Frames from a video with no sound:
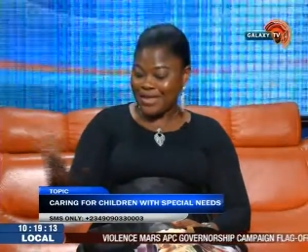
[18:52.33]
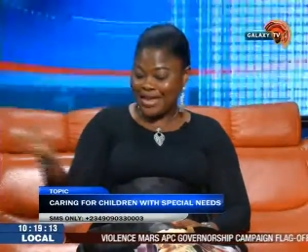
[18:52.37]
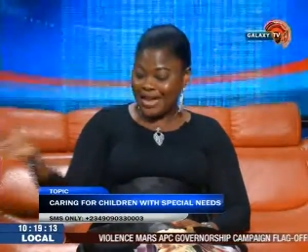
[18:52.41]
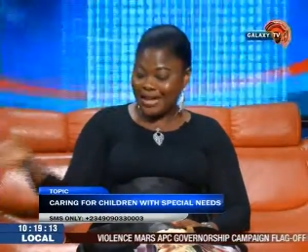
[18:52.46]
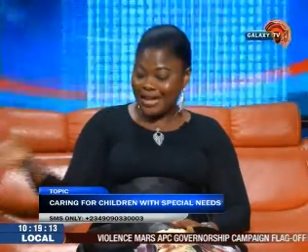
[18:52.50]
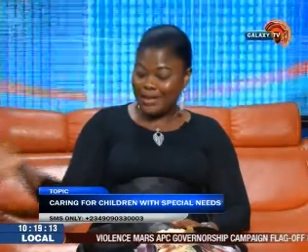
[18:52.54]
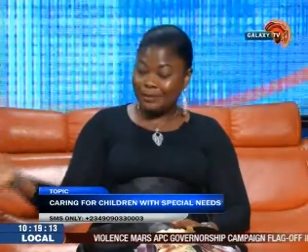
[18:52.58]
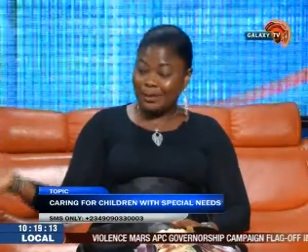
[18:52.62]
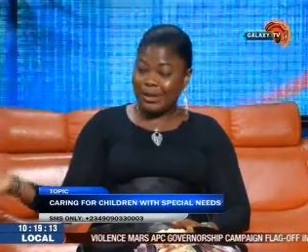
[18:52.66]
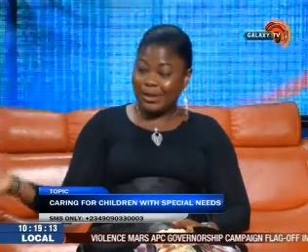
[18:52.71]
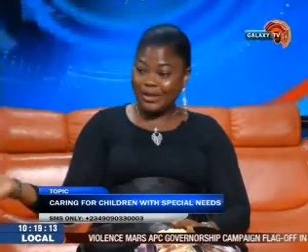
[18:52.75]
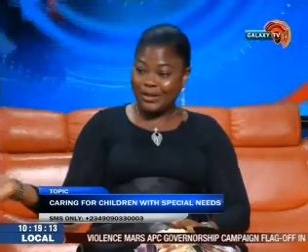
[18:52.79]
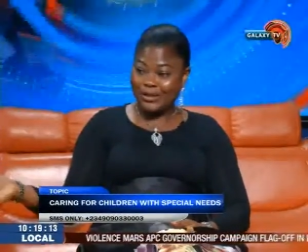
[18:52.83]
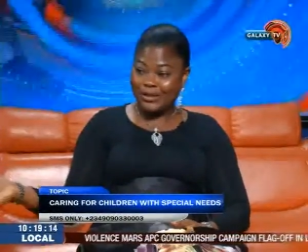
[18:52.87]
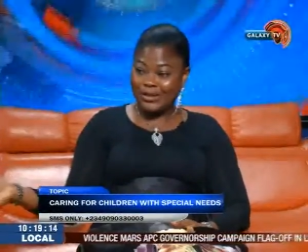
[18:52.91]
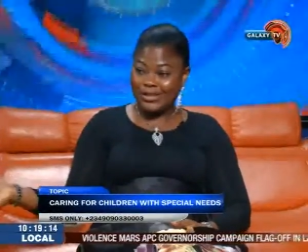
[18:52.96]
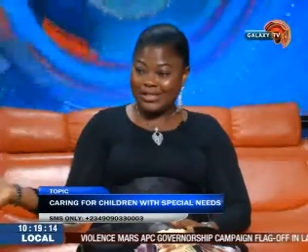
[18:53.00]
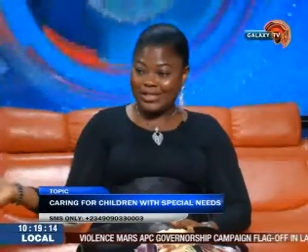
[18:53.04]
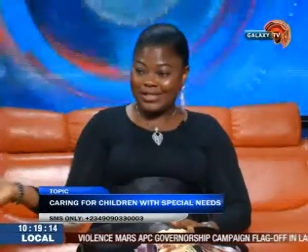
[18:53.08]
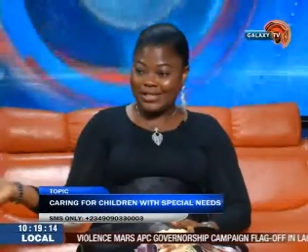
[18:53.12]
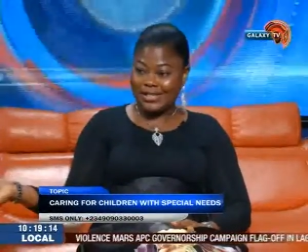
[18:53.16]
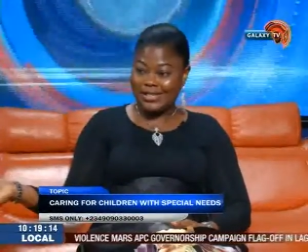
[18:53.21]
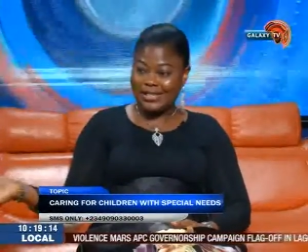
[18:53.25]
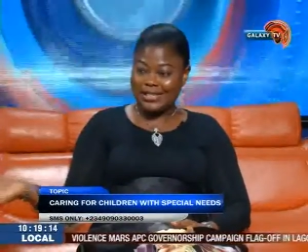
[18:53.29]
had my
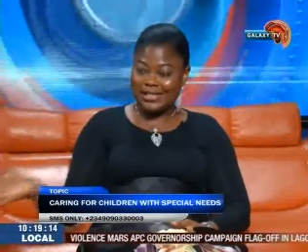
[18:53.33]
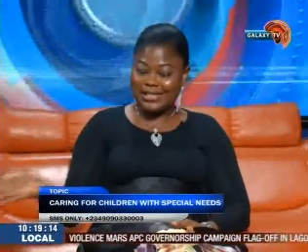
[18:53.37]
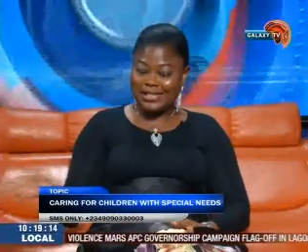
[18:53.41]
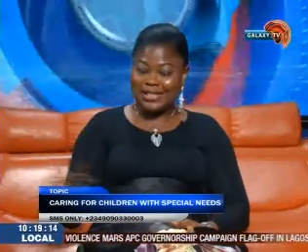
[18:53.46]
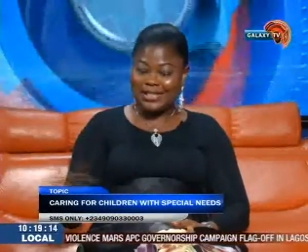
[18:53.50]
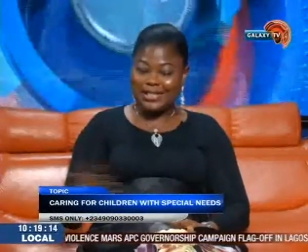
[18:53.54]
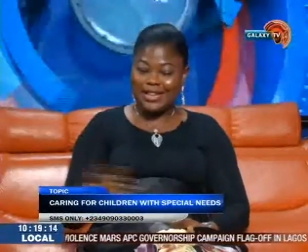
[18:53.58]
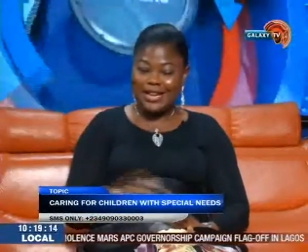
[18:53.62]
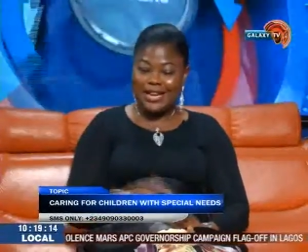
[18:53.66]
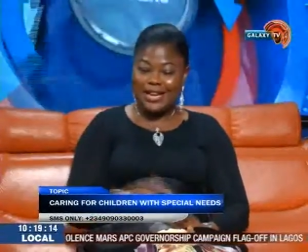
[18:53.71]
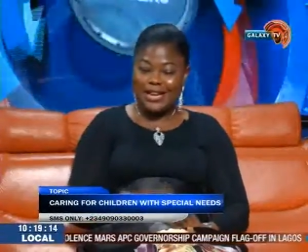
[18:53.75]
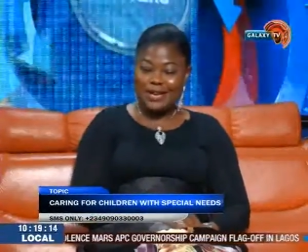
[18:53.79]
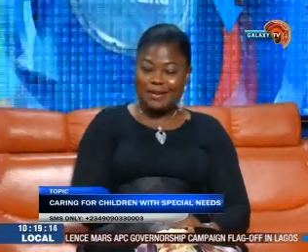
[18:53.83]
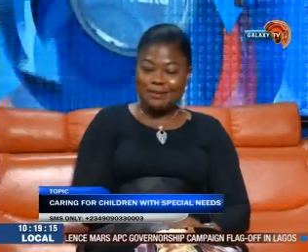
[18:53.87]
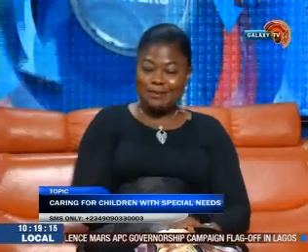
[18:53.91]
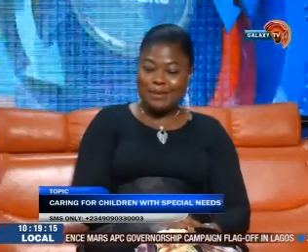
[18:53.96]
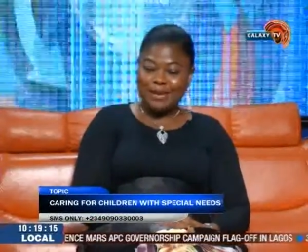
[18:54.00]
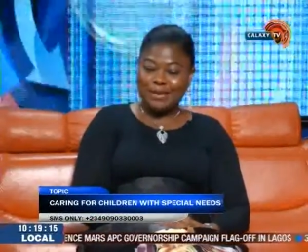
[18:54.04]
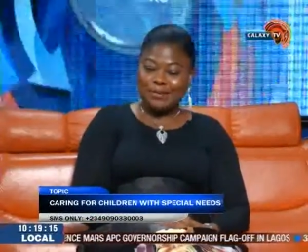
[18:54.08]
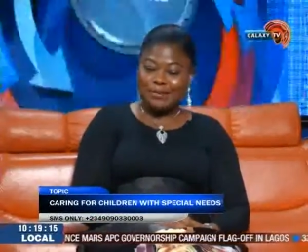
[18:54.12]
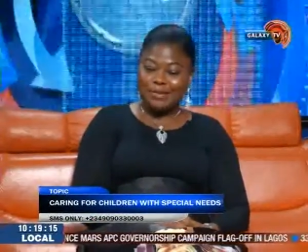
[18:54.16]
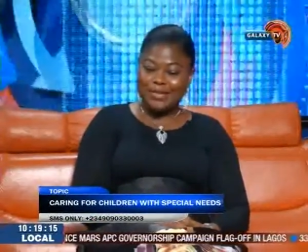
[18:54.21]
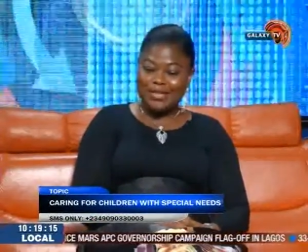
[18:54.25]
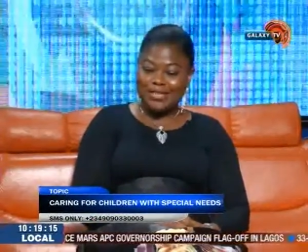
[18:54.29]
colleague seated
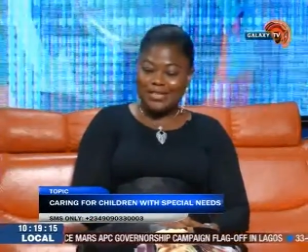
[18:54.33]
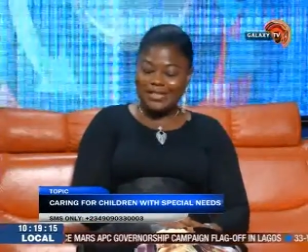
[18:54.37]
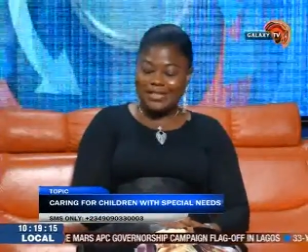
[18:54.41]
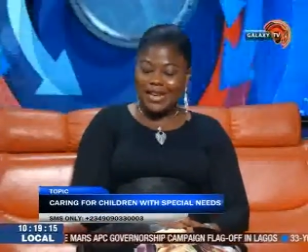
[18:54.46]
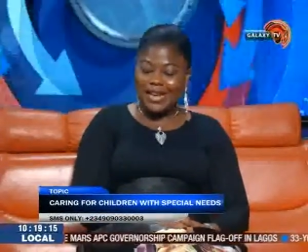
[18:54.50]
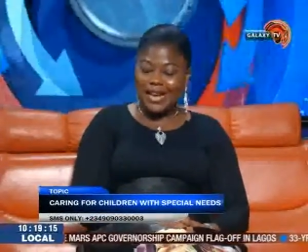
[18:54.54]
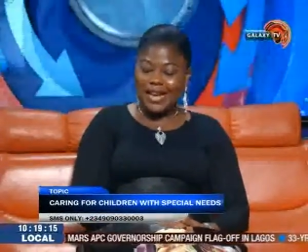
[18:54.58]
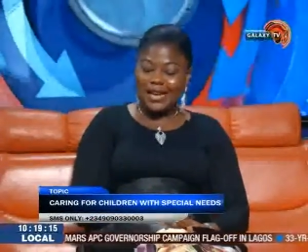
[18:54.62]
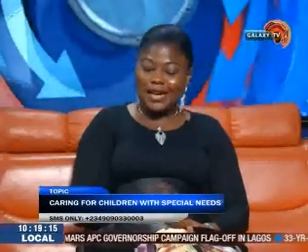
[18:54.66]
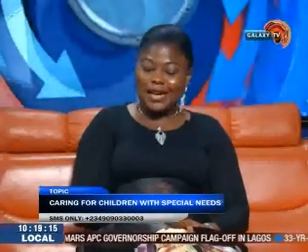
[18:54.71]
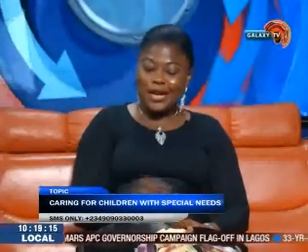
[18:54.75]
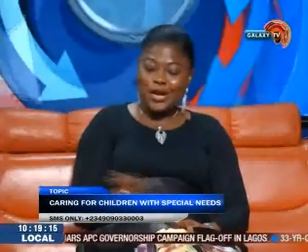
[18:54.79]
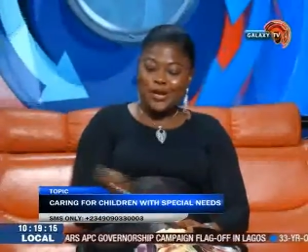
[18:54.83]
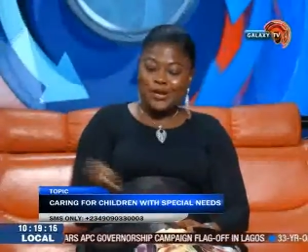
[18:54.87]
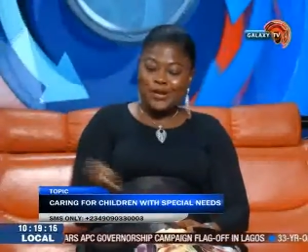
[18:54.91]
by my side.